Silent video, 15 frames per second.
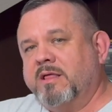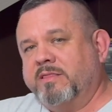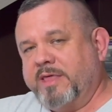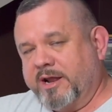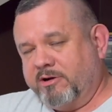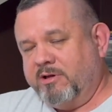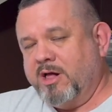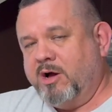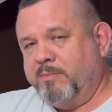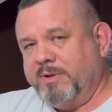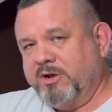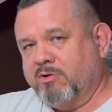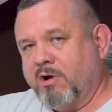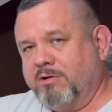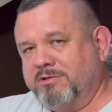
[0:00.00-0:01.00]
That'll help me
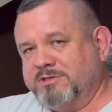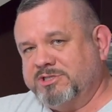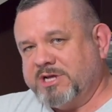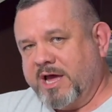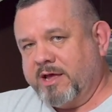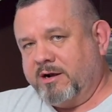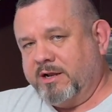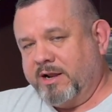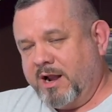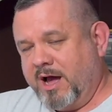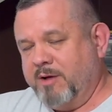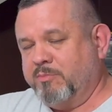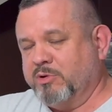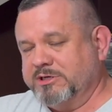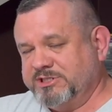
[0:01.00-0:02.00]
grow the channel, and I
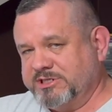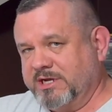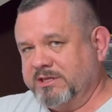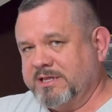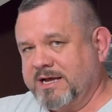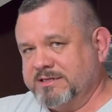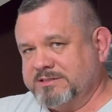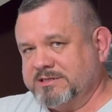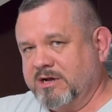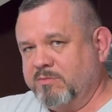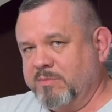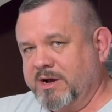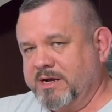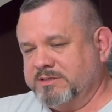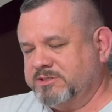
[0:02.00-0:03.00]
appreciate that so
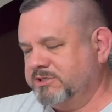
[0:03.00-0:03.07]
much.